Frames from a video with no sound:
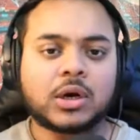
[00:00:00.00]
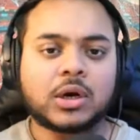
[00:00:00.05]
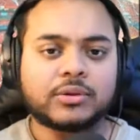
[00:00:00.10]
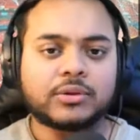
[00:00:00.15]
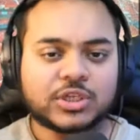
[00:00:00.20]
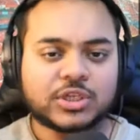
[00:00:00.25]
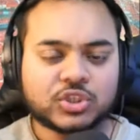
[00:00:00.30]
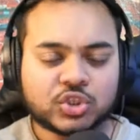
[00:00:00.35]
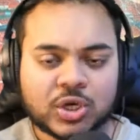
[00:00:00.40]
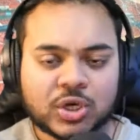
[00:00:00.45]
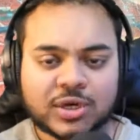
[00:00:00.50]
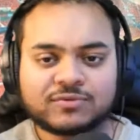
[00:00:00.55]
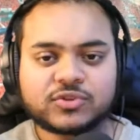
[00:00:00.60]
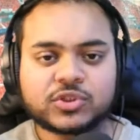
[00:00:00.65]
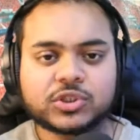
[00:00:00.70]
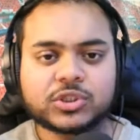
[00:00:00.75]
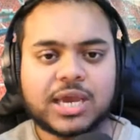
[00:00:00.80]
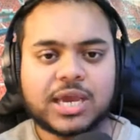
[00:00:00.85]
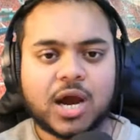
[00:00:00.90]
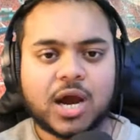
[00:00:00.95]
Their strengths
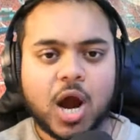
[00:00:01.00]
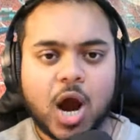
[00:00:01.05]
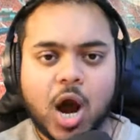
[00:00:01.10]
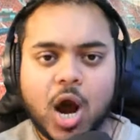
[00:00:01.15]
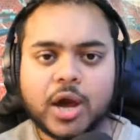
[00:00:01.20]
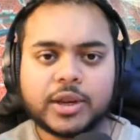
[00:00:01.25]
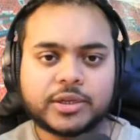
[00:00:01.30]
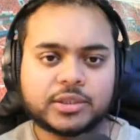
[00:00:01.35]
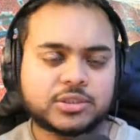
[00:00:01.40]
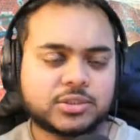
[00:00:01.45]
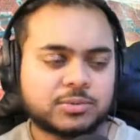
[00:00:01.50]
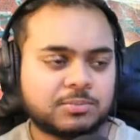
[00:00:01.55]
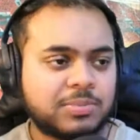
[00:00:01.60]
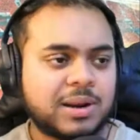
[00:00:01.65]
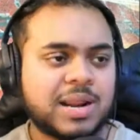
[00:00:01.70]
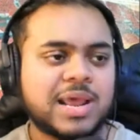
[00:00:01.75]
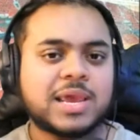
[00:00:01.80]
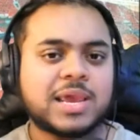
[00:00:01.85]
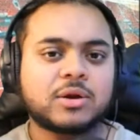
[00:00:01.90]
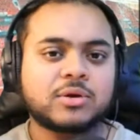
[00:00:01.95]
aren't
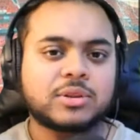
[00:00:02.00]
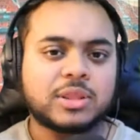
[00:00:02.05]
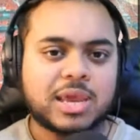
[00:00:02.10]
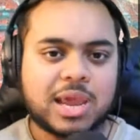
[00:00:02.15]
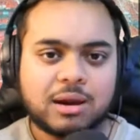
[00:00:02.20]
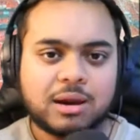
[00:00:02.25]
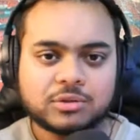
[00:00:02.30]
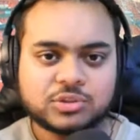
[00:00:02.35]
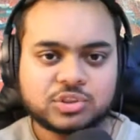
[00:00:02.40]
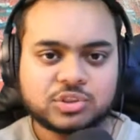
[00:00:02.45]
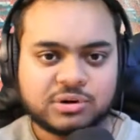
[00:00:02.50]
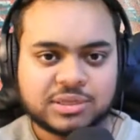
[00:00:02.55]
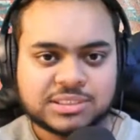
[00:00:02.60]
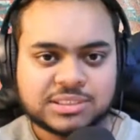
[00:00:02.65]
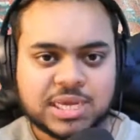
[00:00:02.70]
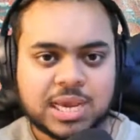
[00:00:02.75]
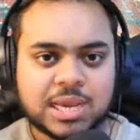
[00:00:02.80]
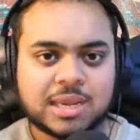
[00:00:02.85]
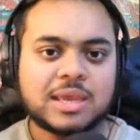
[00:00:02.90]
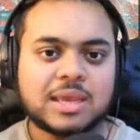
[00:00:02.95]
playing on the counter
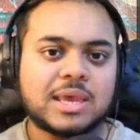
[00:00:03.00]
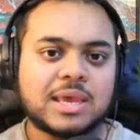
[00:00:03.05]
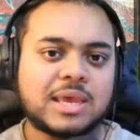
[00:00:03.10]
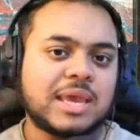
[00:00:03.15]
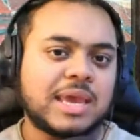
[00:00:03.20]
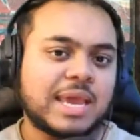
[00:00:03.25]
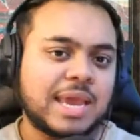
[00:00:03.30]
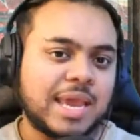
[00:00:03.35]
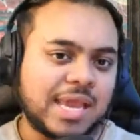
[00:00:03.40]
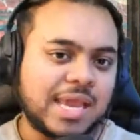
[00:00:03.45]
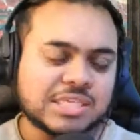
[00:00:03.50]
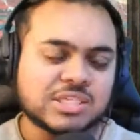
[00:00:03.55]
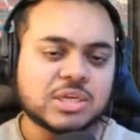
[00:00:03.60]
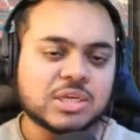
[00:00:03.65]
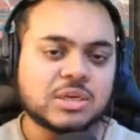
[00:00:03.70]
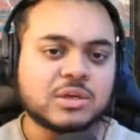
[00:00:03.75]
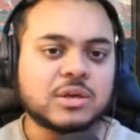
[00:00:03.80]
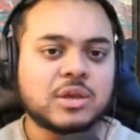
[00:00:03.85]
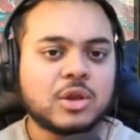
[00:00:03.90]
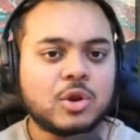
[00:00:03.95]
attack. It
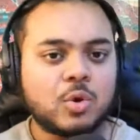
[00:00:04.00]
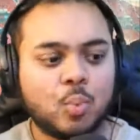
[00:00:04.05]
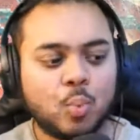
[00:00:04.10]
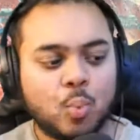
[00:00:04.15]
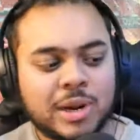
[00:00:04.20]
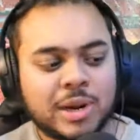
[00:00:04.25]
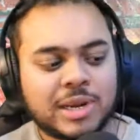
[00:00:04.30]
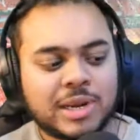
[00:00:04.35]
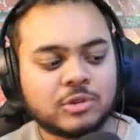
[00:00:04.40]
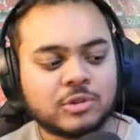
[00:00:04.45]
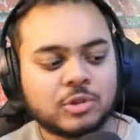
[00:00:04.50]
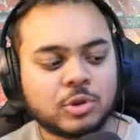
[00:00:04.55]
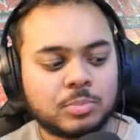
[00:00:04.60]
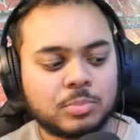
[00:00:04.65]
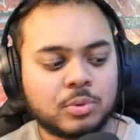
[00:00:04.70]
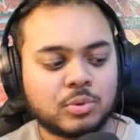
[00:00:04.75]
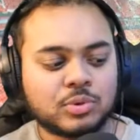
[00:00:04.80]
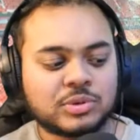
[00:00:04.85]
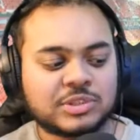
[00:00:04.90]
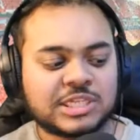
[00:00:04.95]
isn't winning the
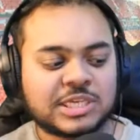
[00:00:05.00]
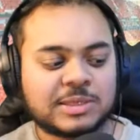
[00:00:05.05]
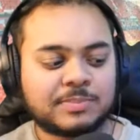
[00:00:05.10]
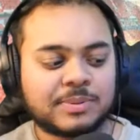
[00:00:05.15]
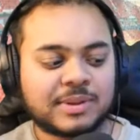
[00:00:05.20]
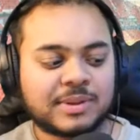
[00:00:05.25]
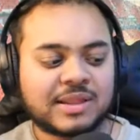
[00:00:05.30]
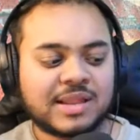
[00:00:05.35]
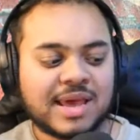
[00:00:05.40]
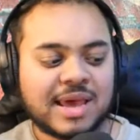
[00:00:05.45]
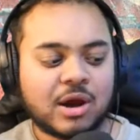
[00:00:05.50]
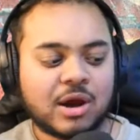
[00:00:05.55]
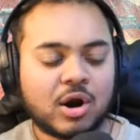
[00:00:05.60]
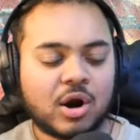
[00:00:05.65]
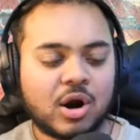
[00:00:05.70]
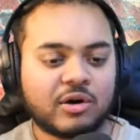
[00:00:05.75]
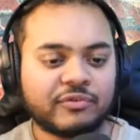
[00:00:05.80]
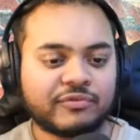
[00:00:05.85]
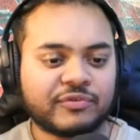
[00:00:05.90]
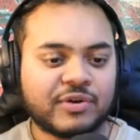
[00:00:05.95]
ball deep in their
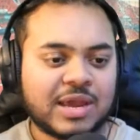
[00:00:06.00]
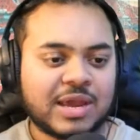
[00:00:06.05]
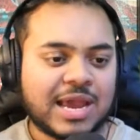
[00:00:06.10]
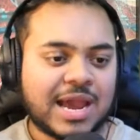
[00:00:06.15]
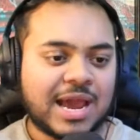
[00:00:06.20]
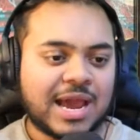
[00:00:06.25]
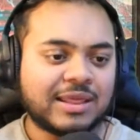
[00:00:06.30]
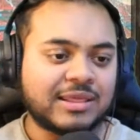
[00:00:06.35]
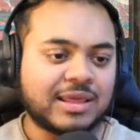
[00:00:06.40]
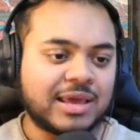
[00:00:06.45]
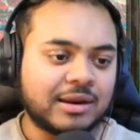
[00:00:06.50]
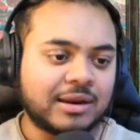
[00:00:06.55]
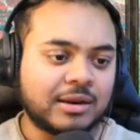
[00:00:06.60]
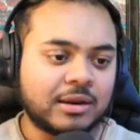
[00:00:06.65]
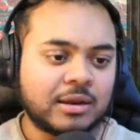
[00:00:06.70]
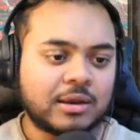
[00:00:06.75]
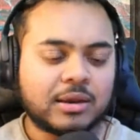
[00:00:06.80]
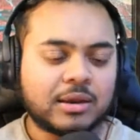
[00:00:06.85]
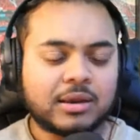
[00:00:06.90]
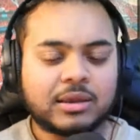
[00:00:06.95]
half and then,
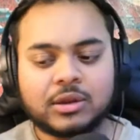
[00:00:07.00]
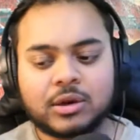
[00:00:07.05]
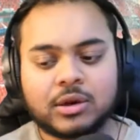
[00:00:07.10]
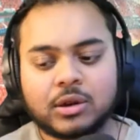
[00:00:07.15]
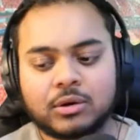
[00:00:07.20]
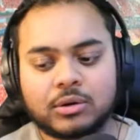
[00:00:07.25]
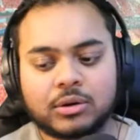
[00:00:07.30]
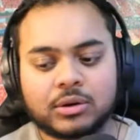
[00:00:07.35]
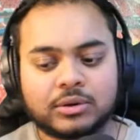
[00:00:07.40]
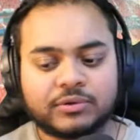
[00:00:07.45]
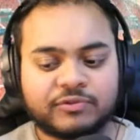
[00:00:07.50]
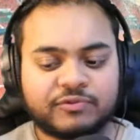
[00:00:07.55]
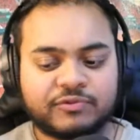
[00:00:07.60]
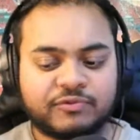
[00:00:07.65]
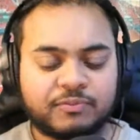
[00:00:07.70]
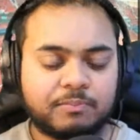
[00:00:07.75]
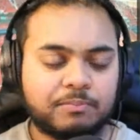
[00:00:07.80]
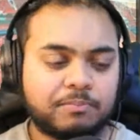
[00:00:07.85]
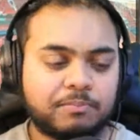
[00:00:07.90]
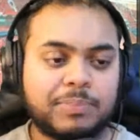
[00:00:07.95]

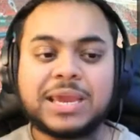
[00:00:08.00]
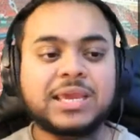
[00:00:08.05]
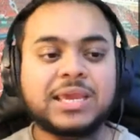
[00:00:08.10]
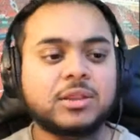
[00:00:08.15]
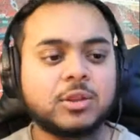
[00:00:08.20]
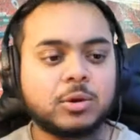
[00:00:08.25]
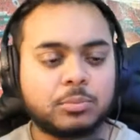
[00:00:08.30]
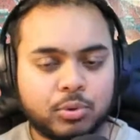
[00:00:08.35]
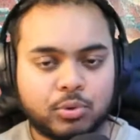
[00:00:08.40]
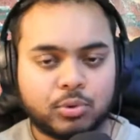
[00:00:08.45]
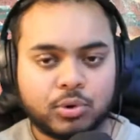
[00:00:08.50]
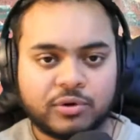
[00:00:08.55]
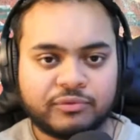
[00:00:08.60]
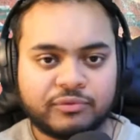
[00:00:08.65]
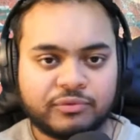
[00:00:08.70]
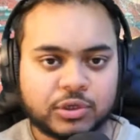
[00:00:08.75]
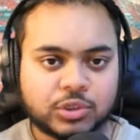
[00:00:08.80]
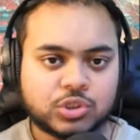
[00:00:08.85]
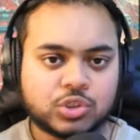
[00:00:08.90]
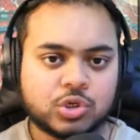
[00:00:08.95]
pinging the ball over the
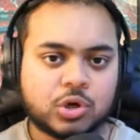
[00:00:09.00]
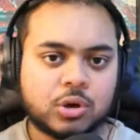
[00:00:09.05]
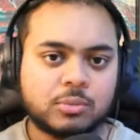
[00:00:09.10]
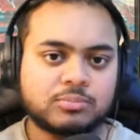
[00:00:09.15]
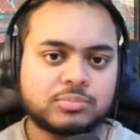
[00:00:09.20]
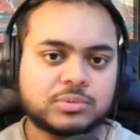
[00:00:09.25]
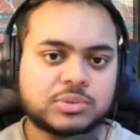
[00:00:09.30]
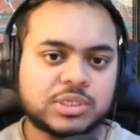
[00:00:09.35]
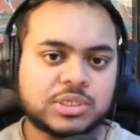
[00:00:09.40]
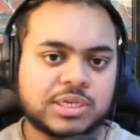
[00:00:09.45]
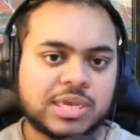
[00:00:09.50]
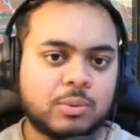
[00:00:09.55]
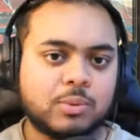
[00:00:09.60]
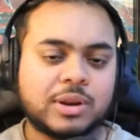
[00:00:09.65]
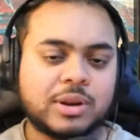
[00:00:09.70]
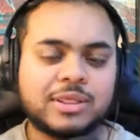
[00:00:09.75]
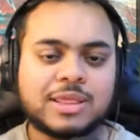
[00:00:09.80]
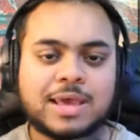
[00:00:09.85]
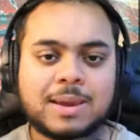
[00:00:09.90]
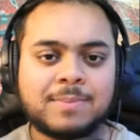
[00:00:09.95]
top to get one of
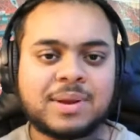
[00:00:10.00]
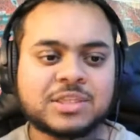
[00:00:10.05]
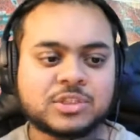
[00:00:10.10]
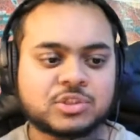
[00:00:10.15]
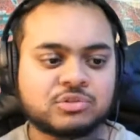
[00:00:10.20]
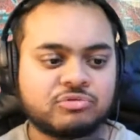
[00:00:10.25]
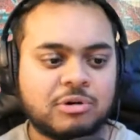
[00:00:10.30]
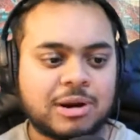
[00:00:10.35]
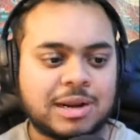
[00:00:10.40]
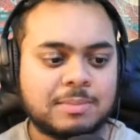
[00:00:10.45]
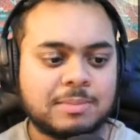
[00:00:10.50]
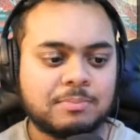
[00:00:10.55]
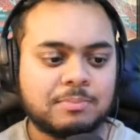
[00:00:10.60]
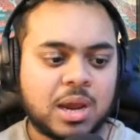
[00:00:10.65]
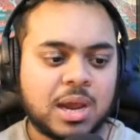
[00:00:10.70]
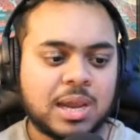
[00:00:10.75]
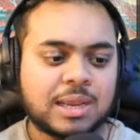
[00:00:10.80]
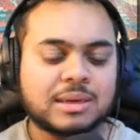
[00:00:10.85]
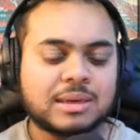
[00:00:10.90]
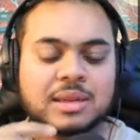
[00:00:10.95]
their men to run in
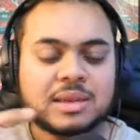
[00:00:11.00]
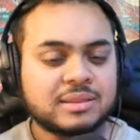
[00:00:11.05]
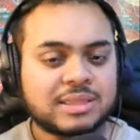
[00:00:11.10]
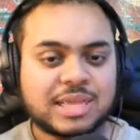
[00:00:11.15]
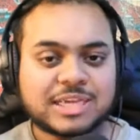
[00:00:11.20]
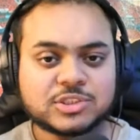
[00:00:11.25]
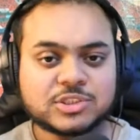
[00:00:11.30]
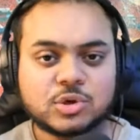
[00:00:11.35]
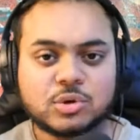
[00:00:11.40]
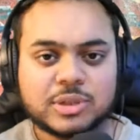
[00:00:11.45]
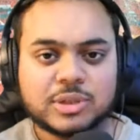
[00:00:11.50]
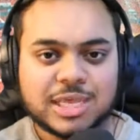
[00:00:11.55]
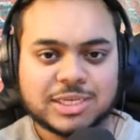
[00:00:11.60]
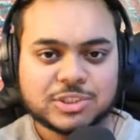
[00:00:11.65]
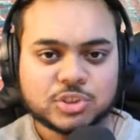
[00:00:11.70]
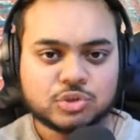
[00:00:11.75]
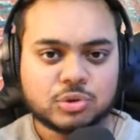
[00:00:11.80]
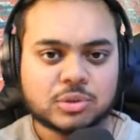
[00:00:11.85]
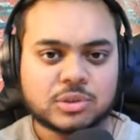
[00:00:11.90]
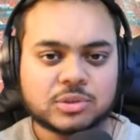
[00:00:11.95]
behind. That's not their
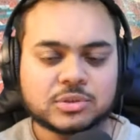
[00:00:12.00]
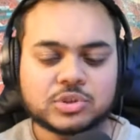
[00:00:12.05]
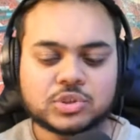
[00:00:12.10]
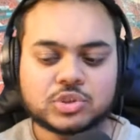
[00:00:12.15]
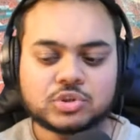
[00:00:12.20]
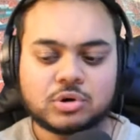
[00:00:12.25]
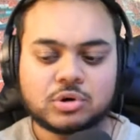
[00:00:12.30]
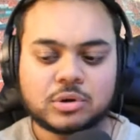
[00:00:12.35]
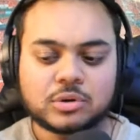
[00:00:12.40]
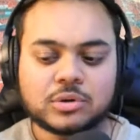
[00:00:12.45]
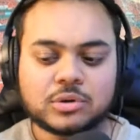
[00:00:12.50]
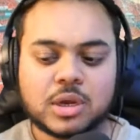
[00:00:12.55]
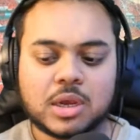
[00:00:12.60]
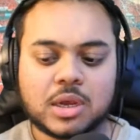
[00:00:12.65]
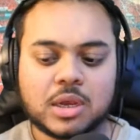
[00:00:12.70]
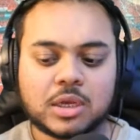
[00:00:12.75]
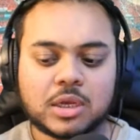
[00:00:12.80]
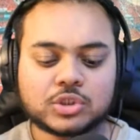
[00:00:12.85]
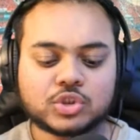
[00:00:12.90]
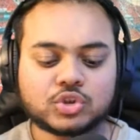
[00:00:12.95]

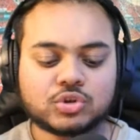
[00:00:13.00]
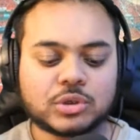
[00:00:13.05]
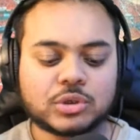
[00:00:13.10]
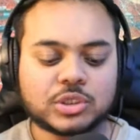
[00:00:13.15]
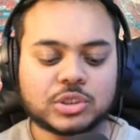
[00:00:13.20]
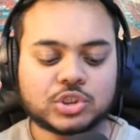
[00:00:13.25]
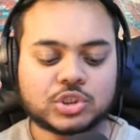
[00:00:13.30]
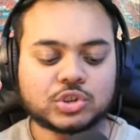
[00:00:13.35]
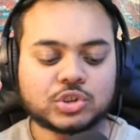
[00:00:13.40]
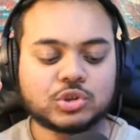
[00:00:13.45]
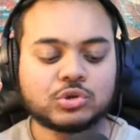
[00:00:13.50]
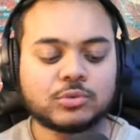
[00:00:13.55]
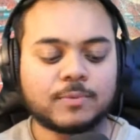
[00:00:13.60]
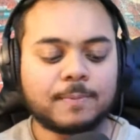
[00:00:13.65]
strongest suit.